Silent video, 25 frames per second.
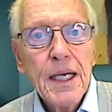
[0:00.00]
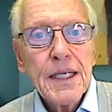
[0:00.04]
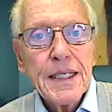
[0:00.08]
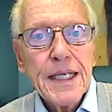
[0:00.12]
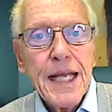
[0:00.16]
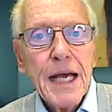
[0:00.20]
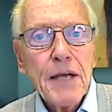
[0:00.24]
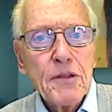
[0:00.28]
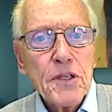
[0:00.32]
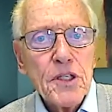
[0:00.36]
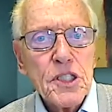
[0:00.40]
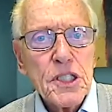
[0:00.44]

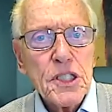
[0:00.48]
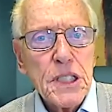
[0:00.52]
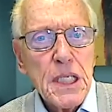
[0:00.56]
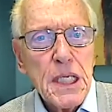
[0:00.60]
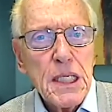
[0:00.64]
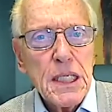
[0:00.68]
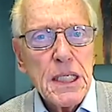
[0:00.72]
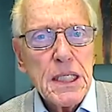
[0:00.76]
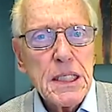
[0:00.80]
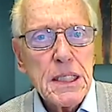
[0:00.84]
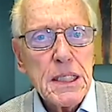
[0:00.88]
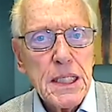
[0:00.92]
Now, the
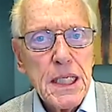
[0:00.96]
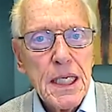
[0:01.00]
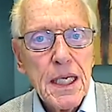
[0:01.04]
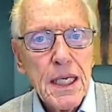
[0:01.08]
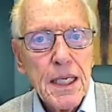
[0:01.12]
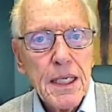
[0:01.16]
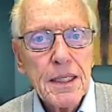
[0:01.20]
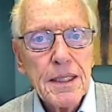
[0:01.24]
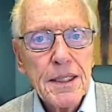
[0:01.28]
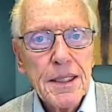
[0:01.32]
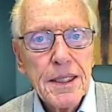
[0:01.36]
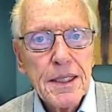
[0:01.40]

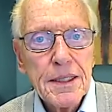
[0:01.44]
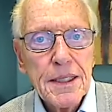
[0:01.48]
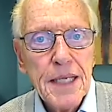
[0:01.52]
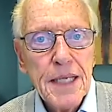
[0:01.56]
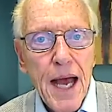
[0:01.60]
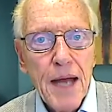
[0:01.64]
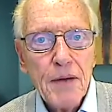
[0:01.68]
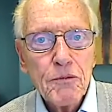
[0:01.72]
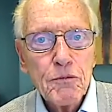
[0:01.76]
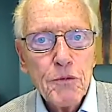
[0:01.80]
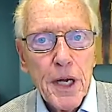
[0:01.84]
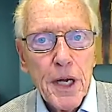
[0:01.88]
CDC did
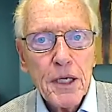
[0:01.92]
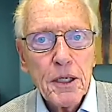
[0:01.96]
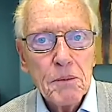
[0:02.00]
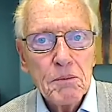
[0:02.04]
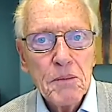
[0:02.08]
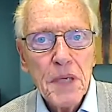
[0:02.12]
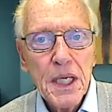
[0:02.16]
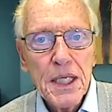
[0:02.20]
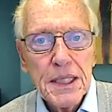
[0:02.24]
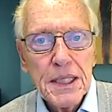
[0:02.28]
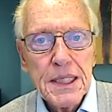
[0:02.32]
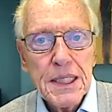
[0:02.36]
not
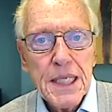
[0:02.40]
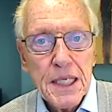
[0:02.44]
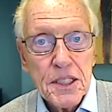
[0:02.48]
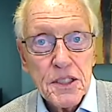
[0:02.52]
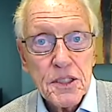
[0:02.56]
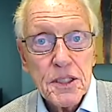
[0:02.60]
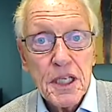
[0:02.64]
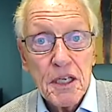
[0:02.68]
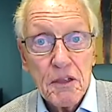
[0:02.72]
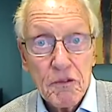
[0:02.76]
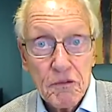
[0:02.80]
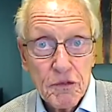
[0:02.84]
recommend
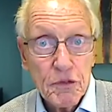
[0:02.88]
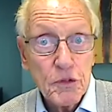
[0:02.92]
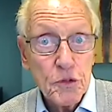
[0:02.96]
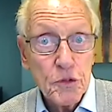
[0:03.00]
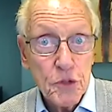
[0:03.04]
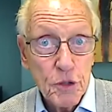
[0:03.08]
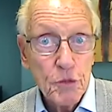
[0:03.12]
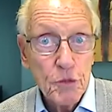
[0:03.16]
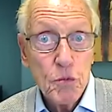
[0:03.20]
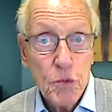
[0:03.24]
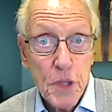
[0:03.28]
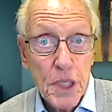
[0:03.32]
testing for
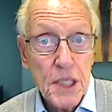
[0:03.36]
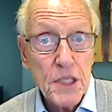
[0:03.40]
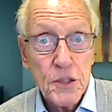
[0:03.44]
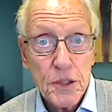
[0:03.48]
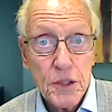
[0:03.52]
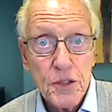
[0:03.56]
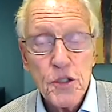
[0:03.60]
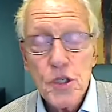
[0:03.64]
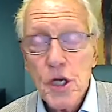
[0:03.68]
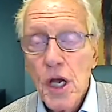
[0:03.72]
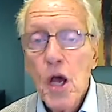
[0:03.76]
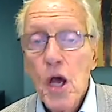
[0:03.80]
2
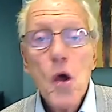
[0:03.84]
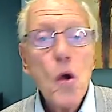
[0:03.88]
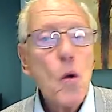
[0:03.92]
reasons.